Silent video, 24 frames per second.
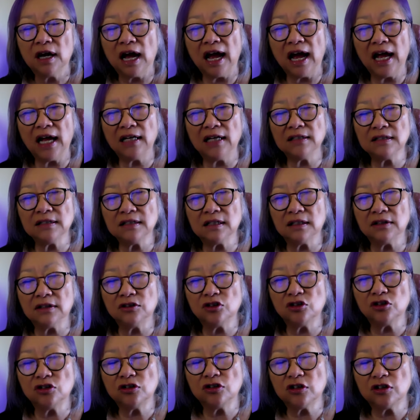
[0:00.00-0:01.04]

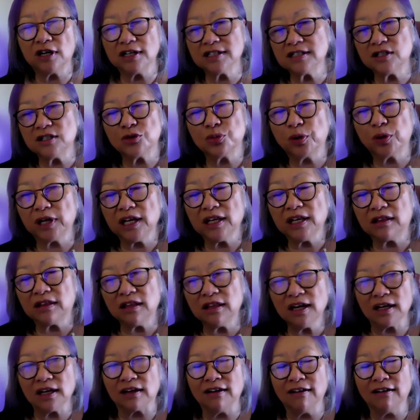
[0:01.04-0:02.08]
And John says, what do you
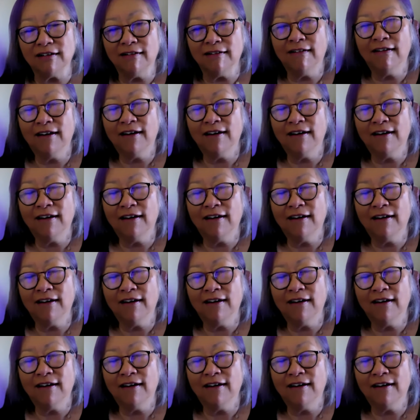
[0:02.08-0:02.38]
think?